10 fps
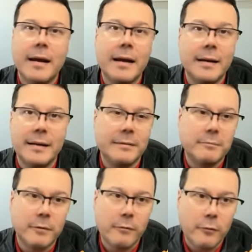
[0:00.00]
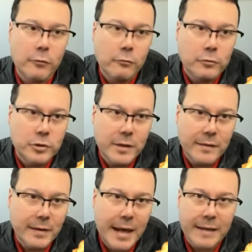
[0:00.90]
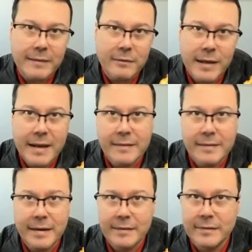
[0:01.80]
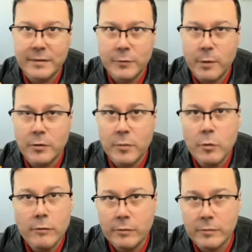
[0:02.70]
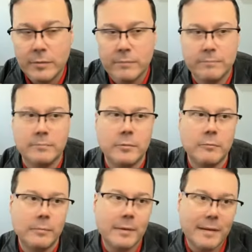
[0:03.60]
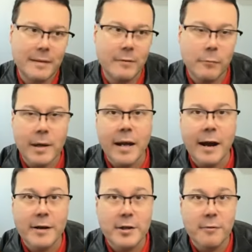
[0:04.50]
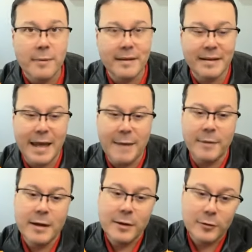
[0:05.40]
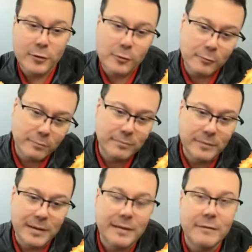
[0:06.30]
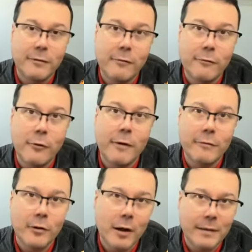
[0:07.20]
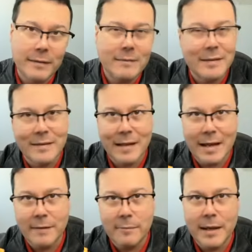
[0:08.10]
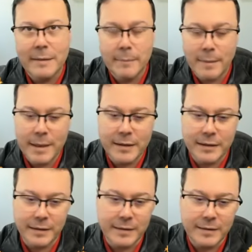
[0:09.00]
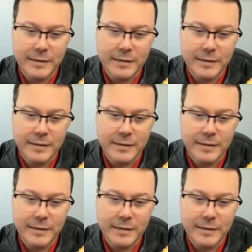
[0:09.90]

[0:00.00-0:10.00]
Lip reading: If you just get lands and spot removals, it's really hard to win the game. So the 4th loss, it's like my bad luck.